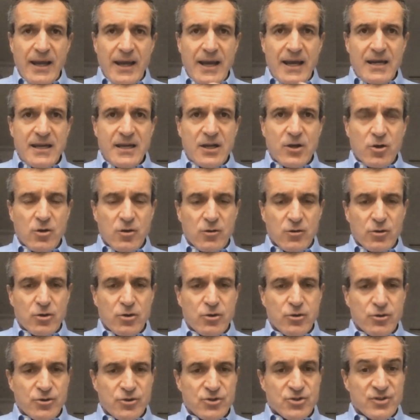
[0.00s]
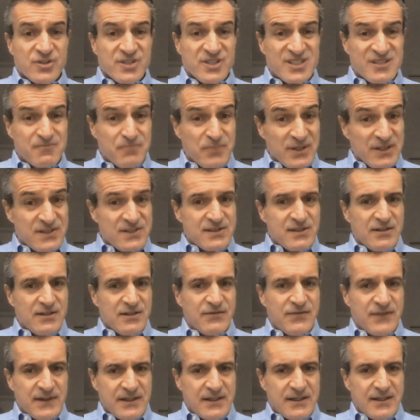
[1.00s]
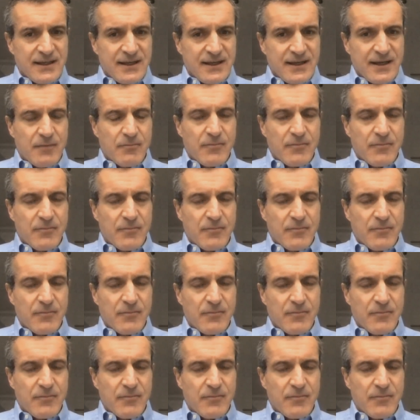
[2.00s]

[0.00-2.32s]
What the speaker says: any conclusion specifically